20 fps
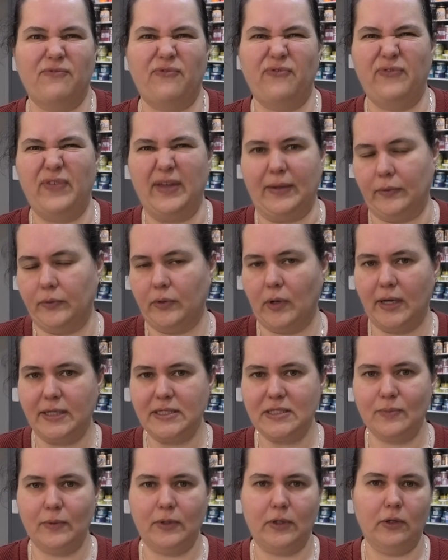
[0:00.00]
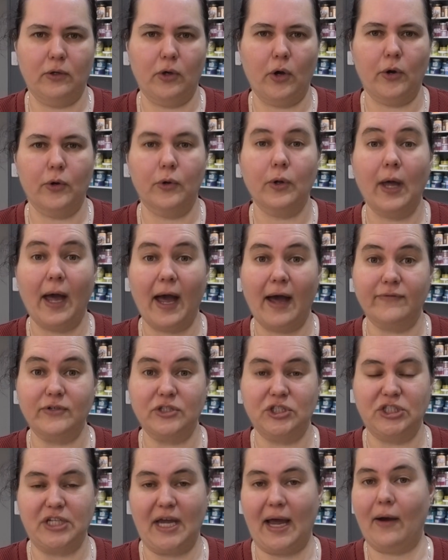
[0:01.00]
feel nice when you go to have a
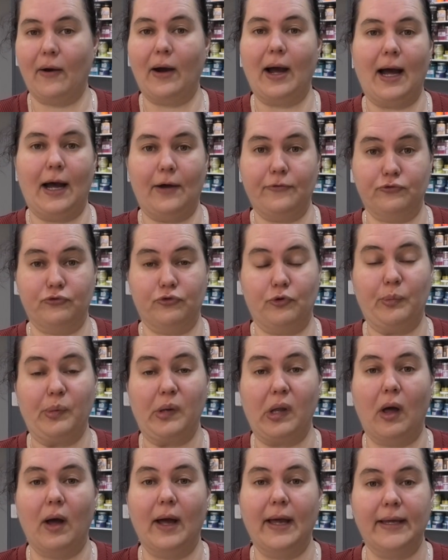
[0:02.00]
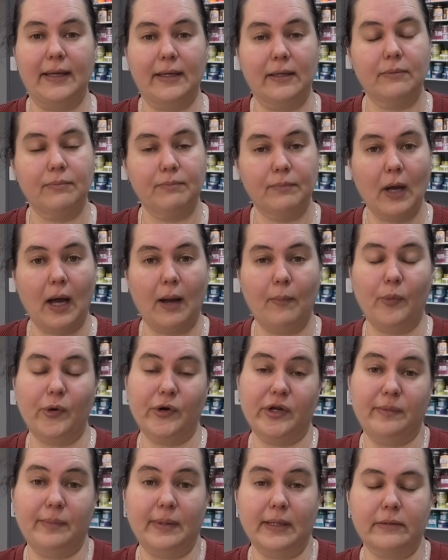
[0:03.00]
shower after applying
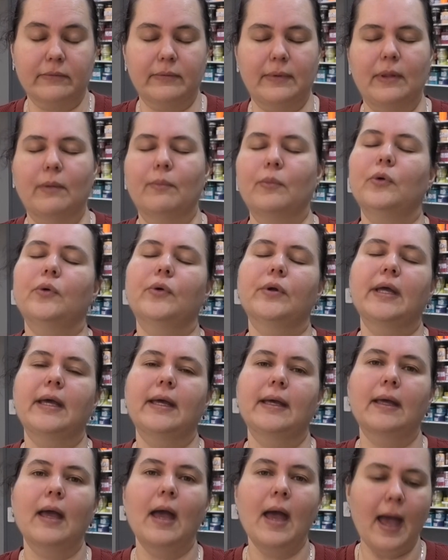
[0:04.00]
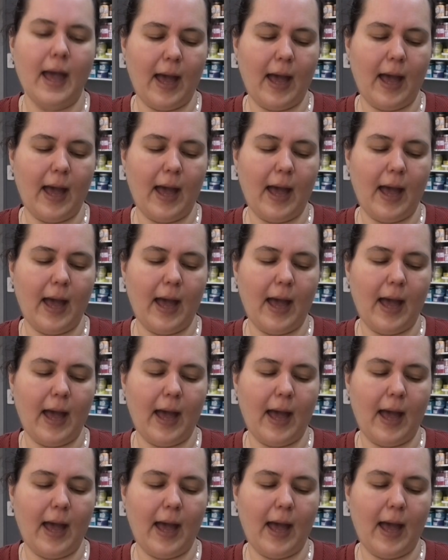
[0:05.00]
body butter in the morning,